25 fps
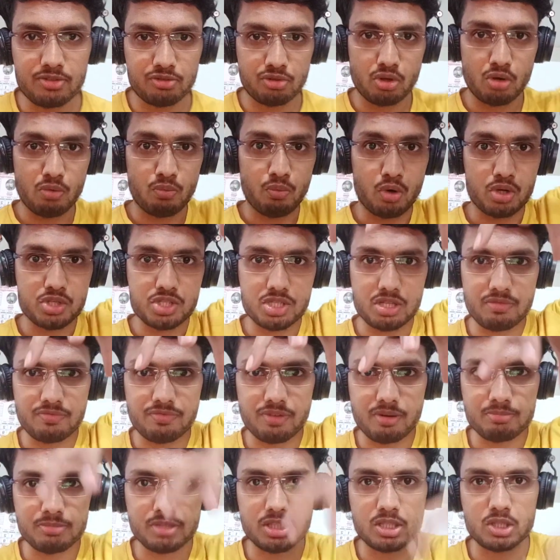So you're watching
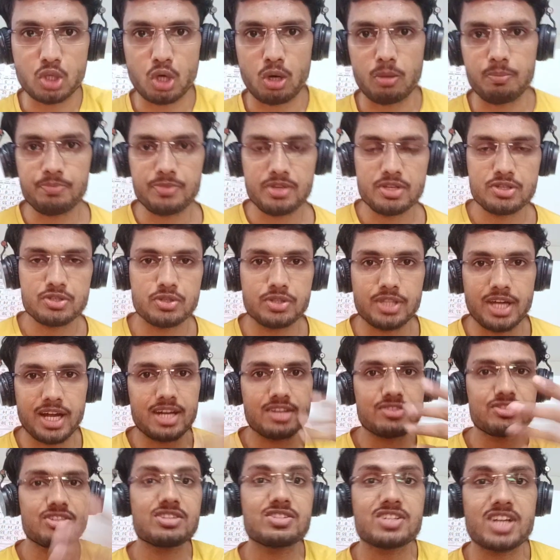from the top. So that
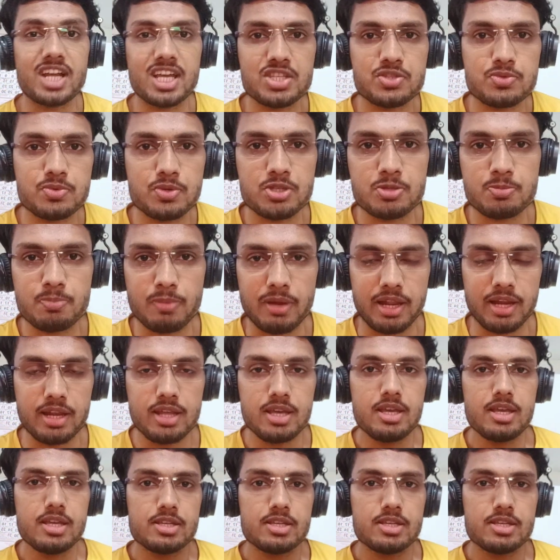is the transverse plane.